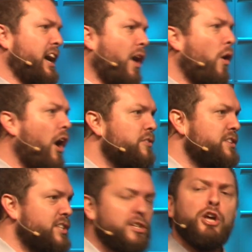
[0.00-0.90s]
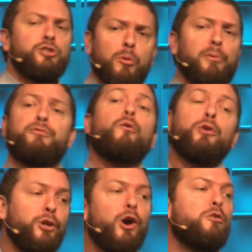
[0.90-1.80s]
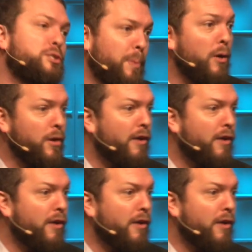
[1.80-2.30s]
how hard this is. So before you go spouting